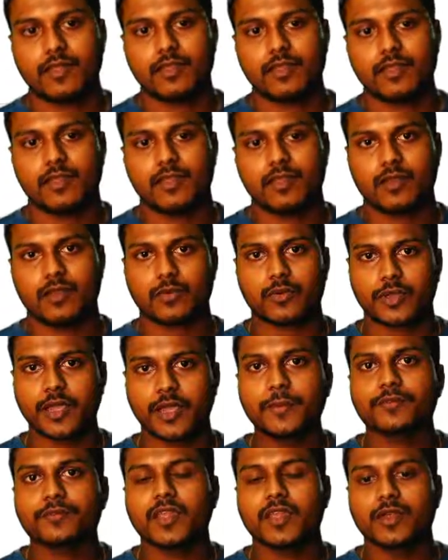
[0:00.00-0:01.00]
Okay,
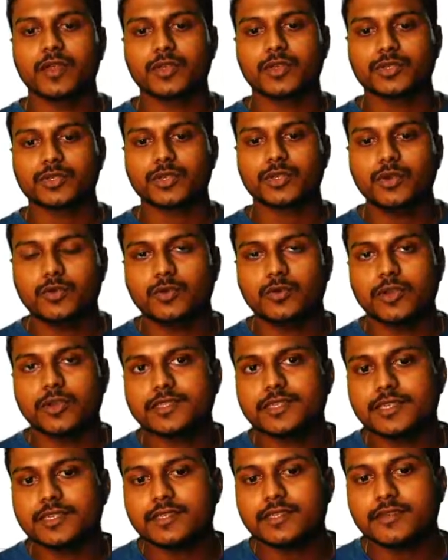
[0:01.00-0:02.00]
so which is
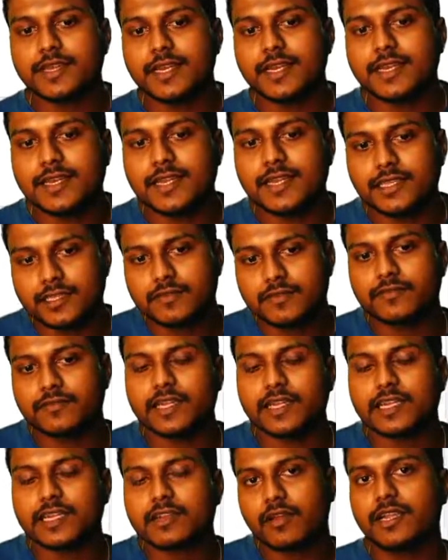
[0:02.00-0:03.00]
very least
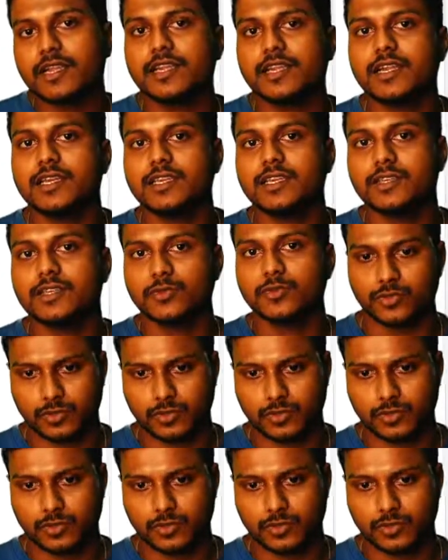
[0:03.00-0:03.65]
frequently used?